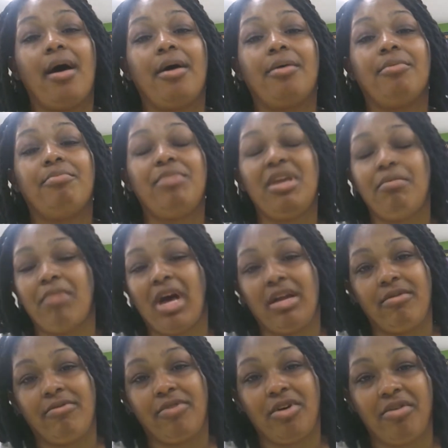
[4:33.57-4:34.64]
be
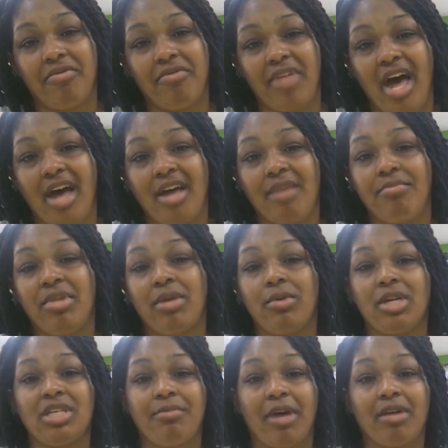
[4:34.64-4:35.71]
mindful of that, be
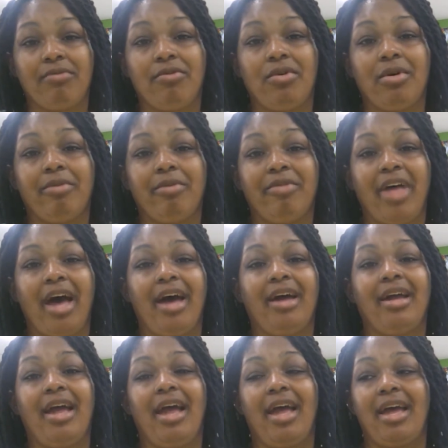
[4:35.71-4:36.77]
respectful of that,
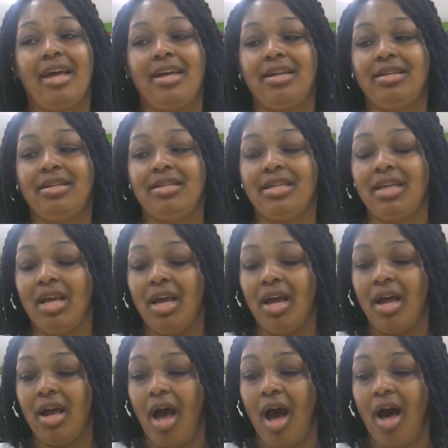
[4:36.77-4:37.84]
and
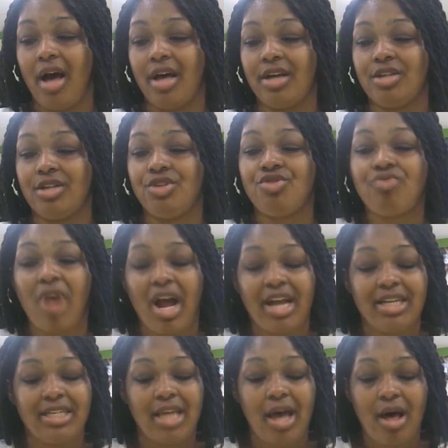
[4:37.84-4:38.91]
try to
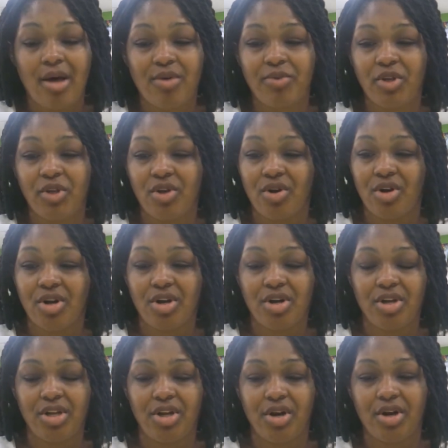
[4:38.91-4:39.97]
help your
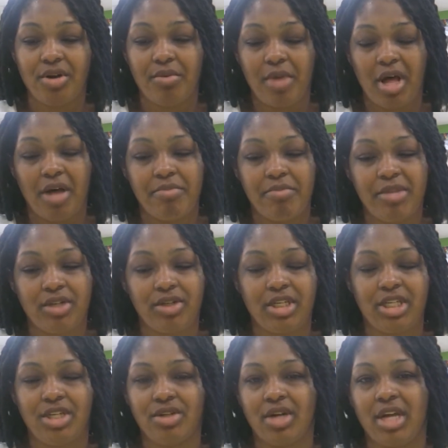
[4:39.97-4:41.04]
mentor
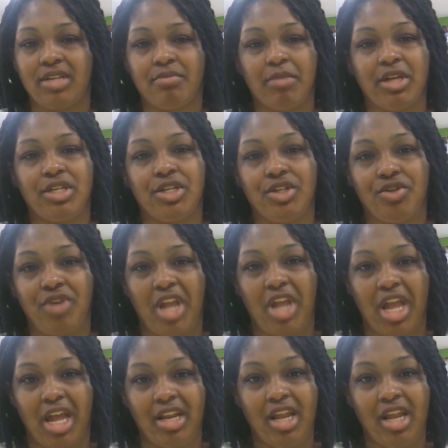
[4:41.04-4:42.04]
teacher as much as you can.